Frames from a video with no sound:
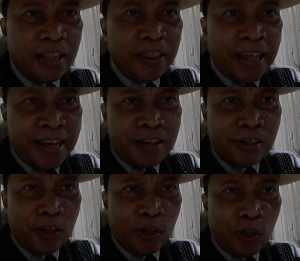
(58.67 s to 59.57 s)
Then,
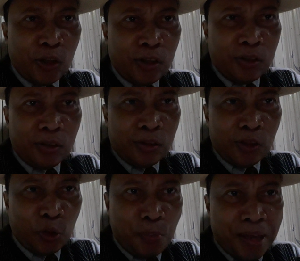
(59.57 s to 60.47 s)

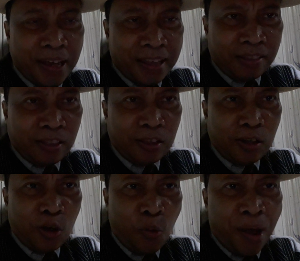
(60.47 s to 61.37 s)
to make it
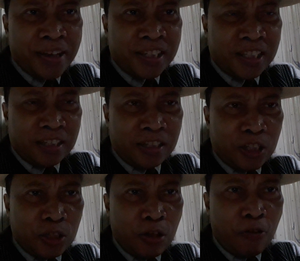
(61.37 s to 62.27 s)

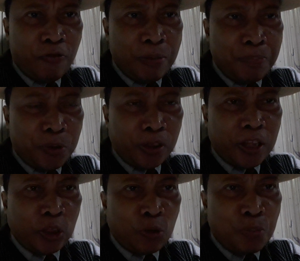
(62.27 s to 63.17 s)
questions, we put the
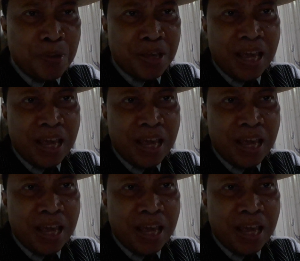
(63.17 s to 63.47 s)
to be